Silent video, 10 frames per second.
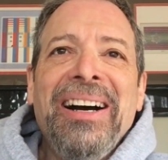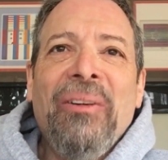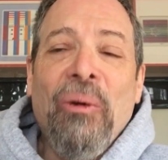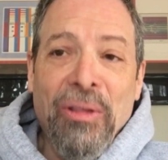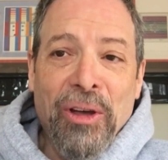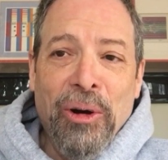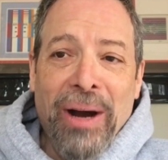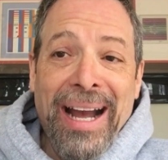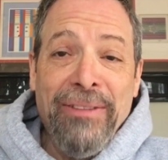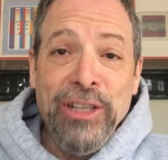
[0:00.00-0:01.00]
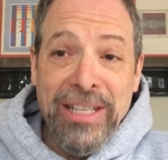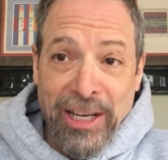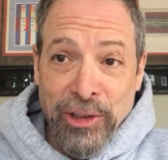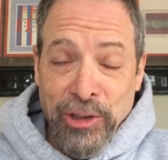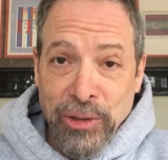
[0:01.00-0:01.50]
Although I have to
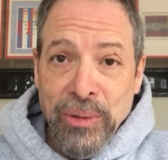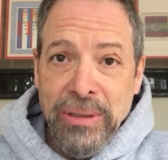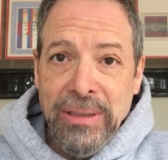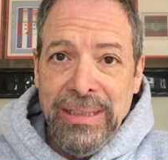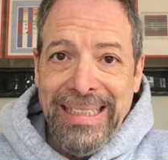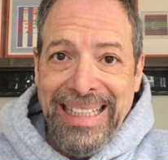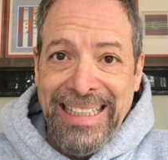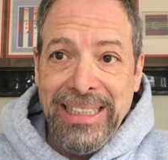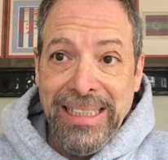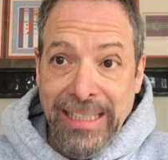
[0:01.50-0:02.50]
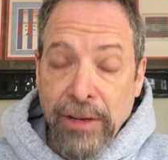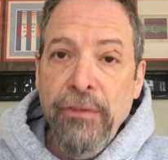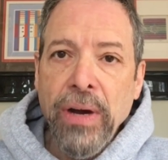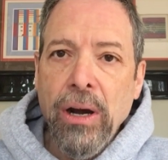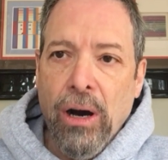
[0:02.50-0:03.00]
tell you, it's
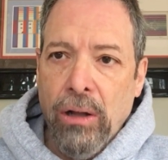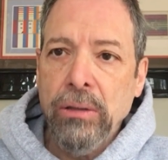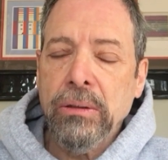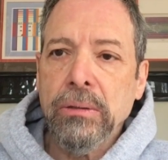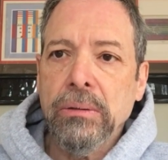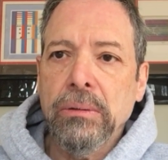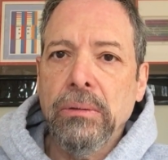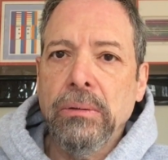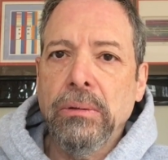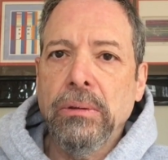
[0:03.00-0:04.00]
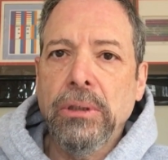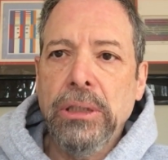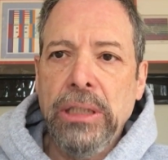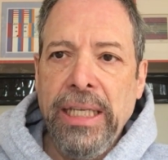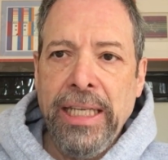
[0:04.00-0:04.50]
difficult
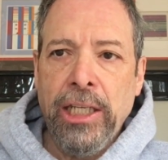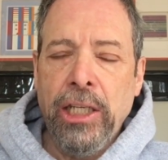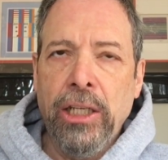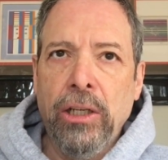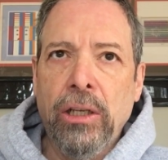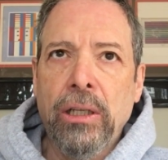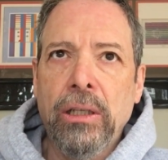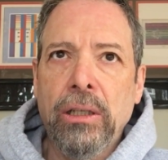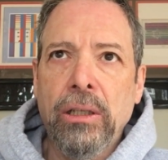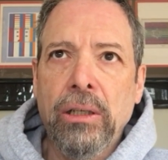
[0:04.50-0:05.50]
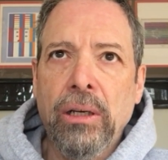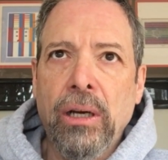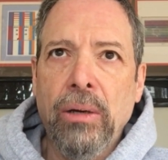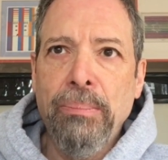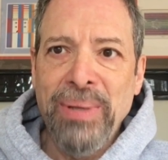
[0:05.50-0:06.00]
in
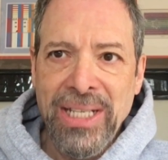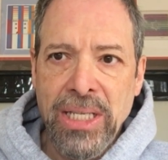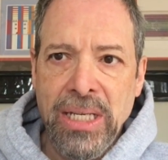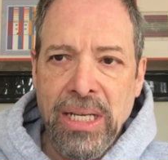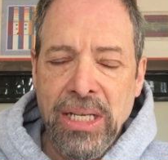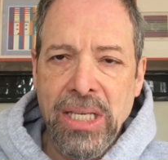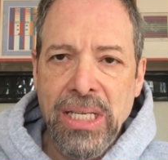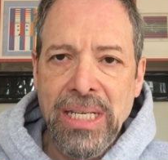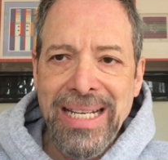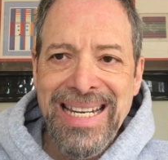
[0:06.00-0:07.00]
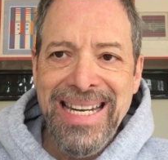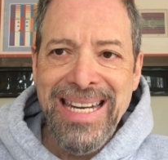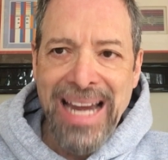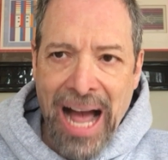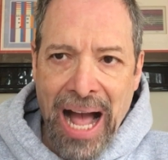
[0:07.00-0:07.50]
business
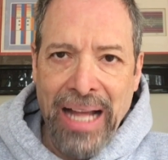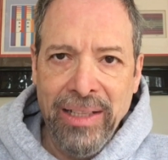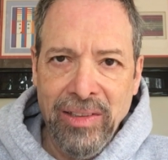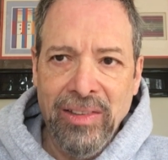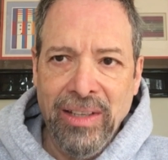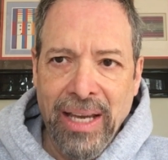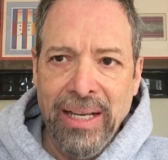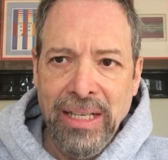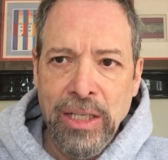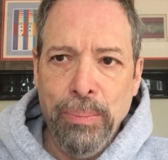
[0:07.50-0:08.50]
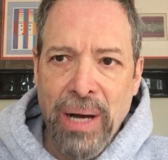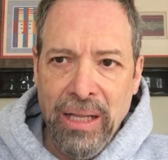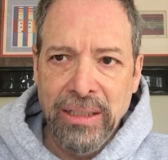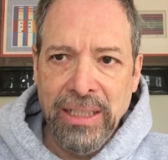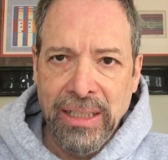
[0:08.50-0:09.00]
not to get into
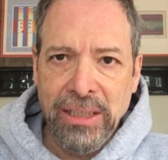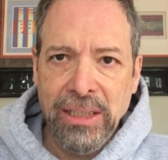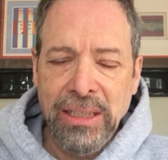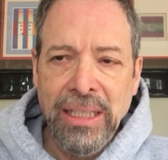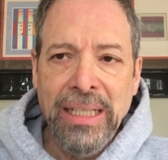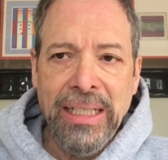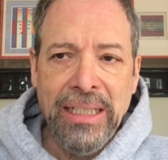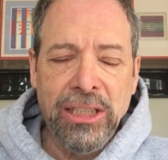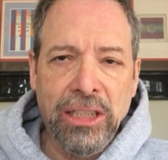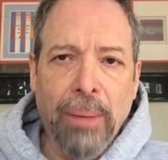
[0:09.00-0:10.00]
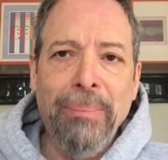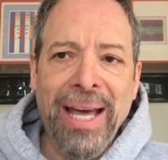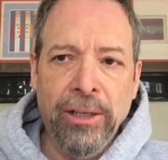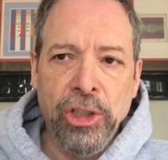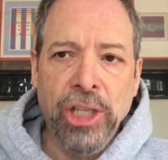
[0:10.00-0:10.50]
politics in some
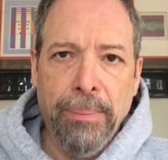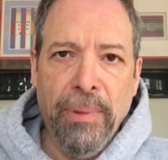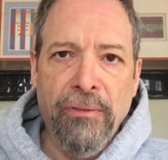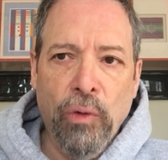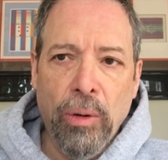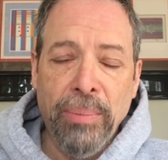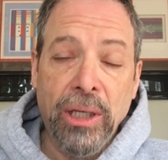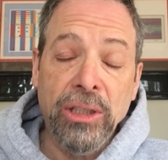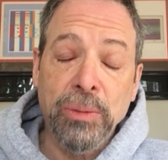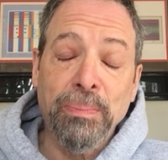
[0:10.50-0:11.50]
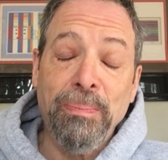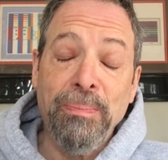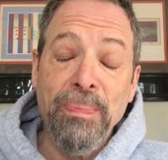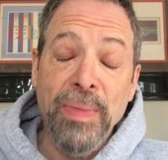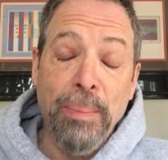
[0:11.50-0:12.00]
manner, shape, or form, because
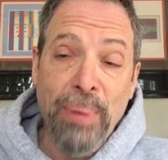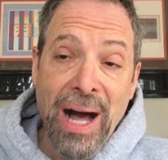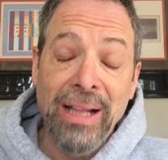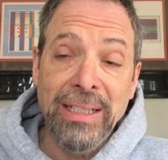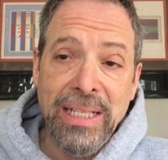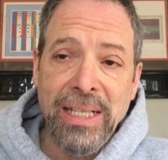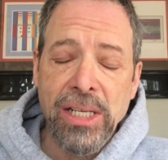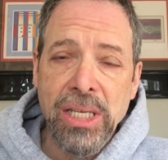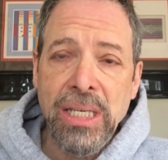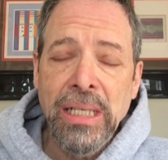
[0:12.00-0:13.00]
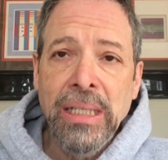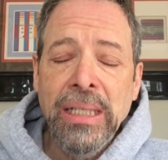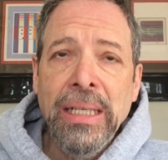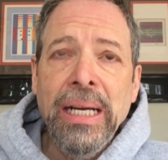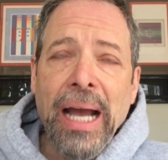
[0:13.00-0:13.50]
the politics
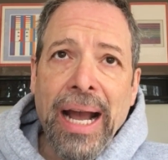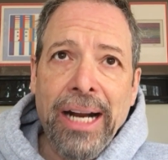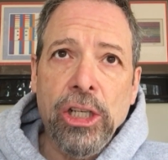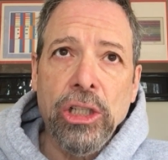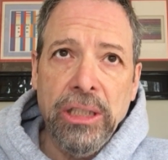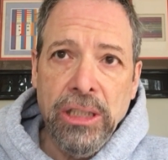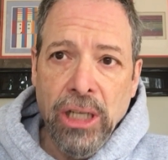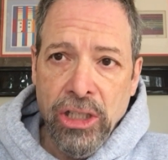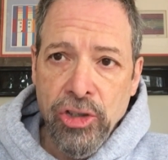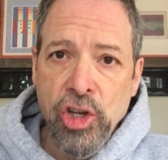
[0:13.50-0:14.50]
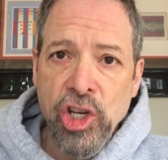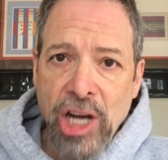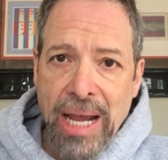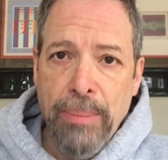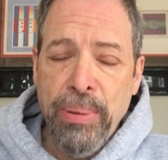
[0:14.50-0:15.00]
actually does
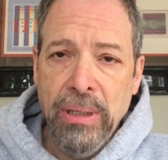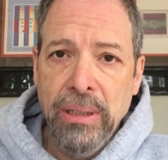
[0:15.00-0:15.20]
shape